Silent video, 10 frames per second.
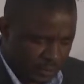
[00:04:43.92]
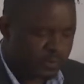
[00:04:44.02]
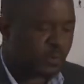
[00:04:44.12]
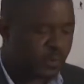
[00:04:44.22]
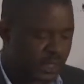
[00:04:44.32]

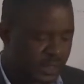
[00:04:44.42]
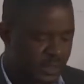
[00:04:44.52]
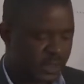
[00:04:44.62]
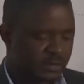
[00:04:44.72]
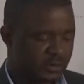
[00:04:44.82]
forming
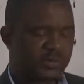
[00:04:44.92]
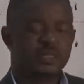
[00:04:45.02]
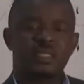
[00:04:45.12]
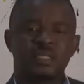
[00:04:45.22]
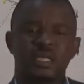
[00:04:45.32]
itself,
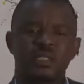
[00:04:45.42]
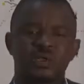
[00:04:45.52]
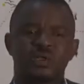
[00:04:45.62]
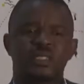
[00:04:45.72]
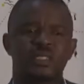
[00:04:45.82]
has
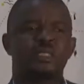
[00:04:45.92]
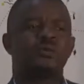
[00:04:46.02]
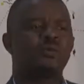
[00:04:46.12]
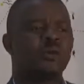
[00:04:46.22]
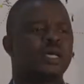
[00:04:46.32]
tried to
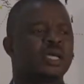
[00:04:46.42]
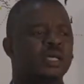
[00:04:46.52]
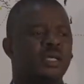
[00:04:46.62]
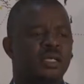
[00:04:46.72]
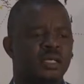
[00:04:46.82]
understand why,
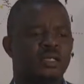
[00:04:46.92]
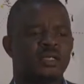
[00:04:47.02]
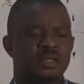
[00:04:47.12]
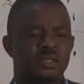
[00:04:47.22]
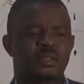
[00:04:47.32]

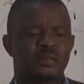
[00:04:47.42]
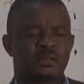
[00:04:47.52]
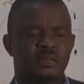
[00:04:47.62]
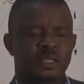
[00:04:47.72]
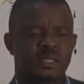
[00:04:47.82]
and
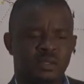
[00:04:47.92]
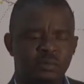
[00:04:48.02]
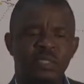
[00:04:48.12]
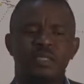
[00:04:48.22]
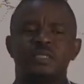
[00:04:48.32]
in fact, the
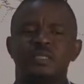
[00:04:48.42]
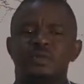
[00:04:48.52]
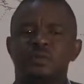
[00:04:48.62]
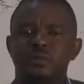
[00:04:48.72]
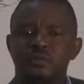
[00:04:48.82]

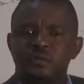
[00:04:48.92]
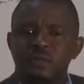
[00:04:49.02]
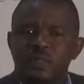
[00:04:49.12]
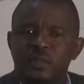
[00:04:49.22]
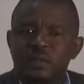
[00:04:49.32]
implications of
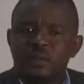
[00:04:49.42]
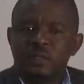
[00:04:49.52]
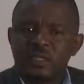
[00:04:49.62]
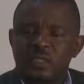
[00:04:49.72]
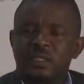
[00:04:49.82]

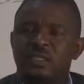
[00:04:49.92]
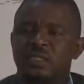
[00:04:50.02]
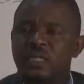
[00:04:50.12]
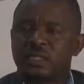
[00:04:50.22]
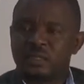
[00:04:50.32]
this
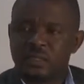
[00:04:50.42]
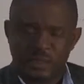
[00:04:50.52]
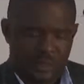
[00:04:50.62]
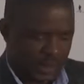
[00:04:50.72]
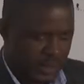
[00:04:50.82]
literature as it
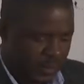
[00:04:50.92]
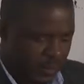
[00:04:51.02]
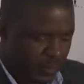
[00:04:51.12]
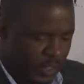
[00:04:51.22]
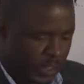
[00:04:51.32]
has
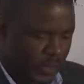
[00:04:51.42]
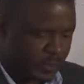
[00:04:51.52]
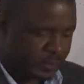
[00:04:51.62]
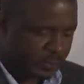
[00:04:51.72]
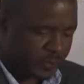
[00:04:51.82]

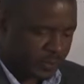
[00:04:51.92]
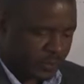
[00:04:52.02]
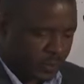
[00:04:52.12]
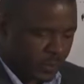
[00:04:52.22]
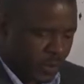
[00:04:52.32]
emerged.
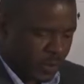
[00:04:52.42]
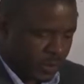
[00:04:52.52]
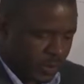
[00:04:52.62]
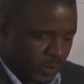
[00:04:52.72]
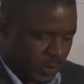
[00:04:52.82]

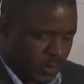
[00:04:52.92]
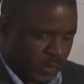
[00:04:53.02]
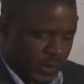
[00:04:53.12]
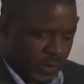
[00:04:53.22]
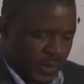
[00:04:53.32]

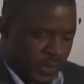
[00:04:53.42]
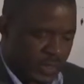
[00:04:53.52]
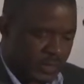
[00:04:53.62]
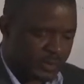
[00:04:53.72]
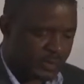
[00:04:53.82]
So,
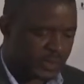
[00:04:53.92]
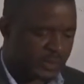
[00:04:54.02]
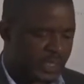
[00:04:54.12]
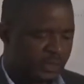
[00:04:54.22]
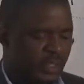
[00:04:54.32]
I